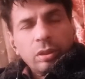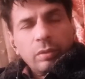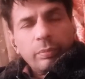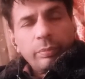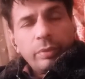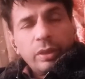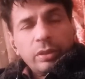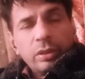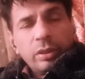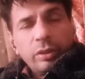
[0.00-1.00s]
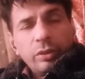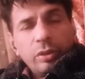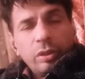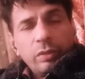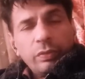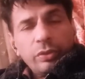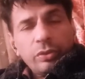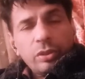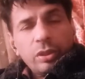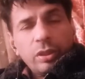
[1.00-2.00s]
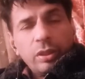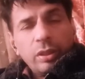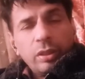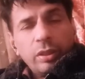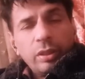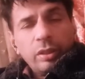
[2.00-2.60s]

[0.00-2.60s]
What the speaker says: Please send your reviews and any